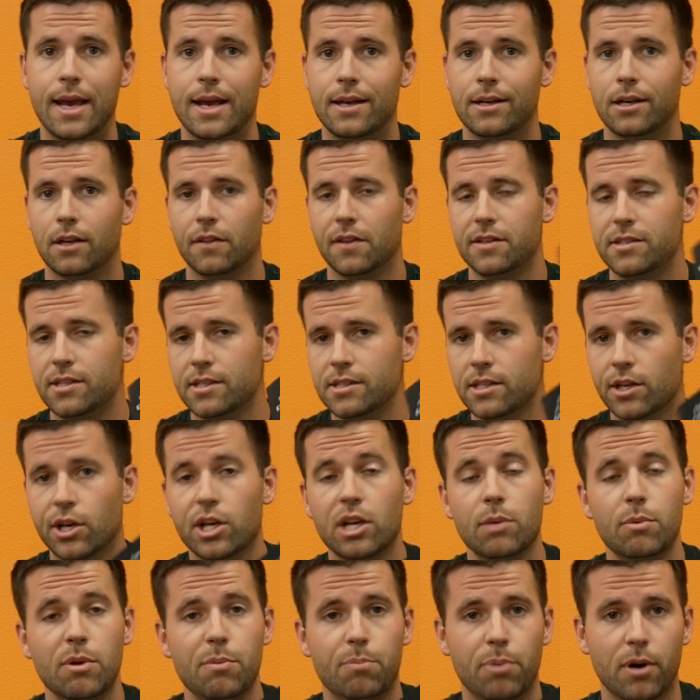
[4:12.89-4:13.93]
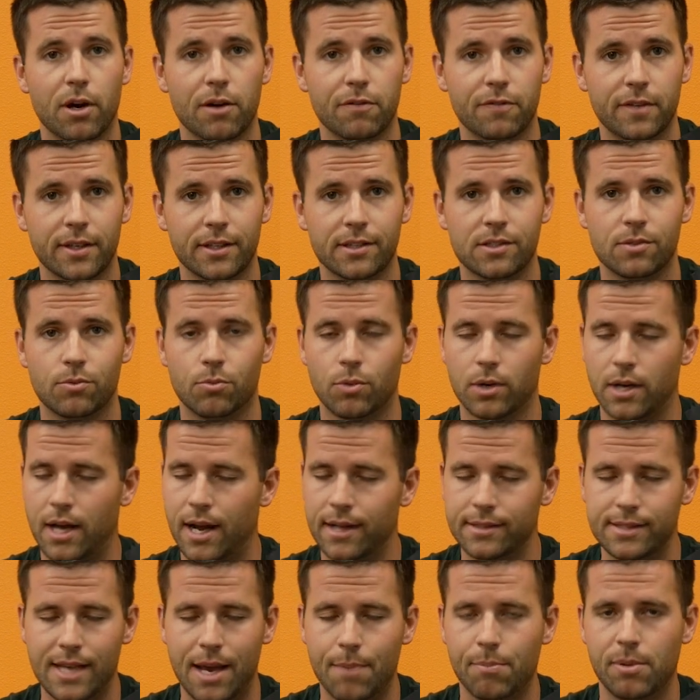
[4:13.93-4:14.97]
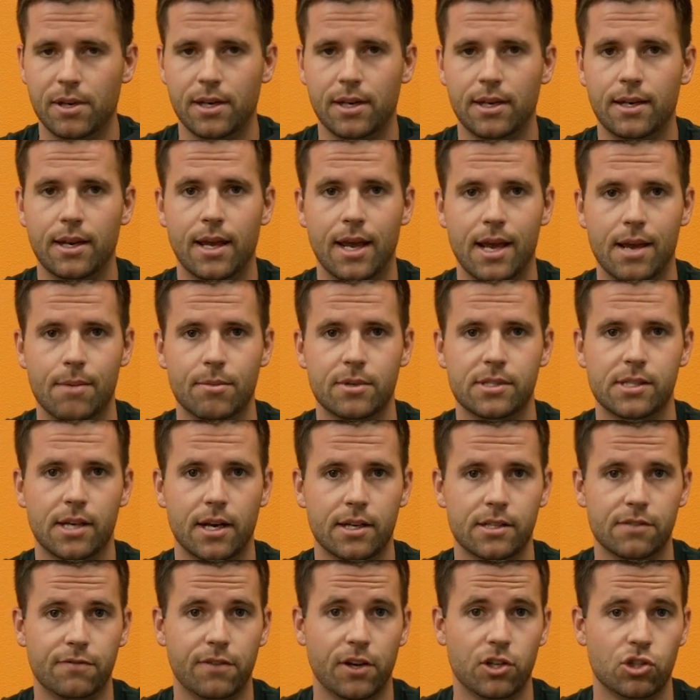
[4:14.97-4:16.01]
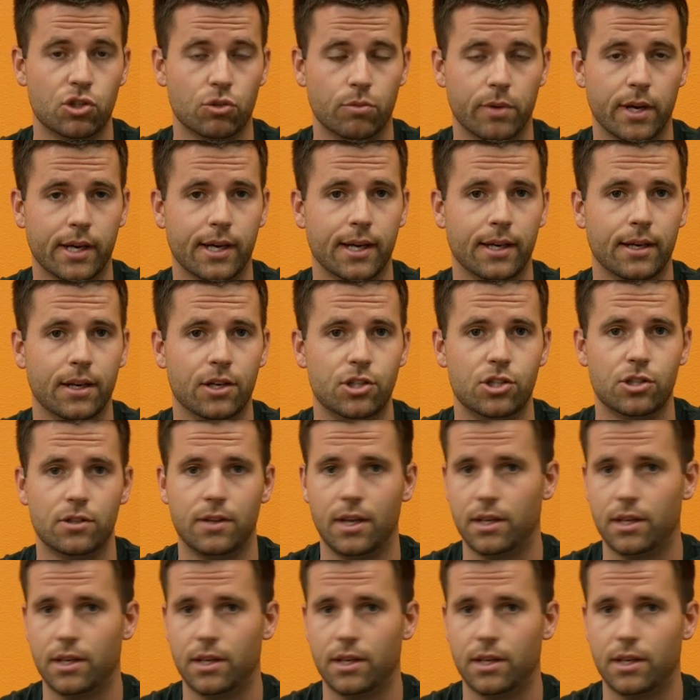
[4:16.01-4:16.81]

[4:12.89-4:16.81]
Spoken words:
Now, this isn't going to be perfect. We're not tapping into Amazon's facial recognition.